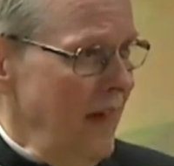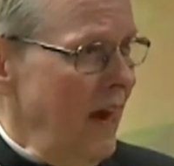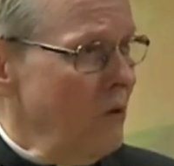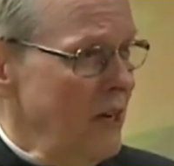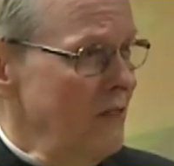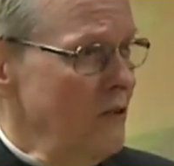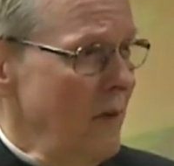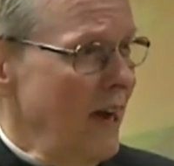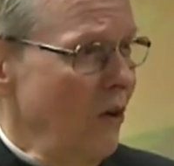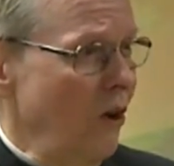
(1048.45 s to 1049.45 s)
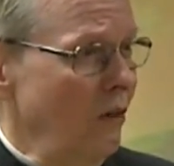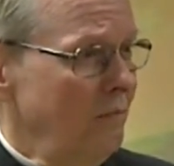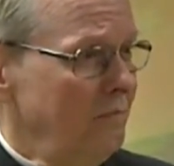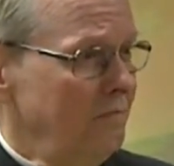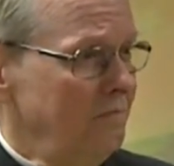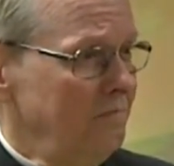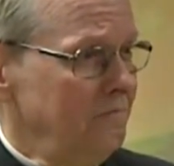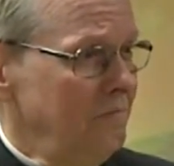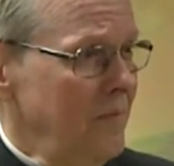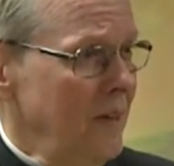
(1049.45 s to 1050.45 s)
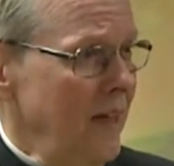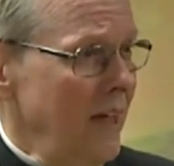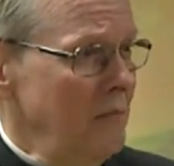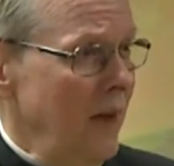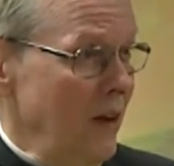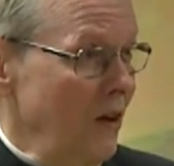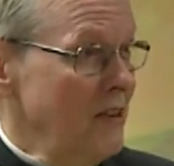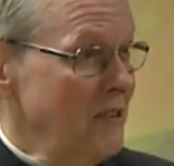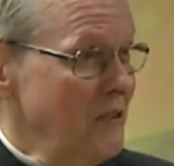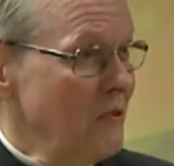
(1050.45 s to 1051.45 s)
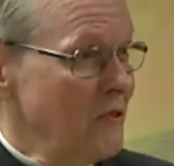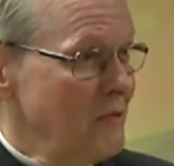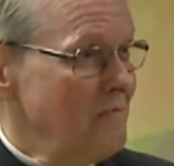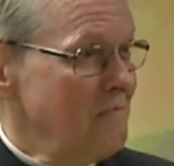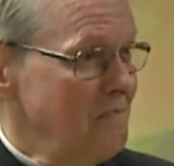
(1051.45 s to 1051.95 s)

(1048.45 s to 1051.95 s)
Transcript: And I will give you my all and my heart to yours.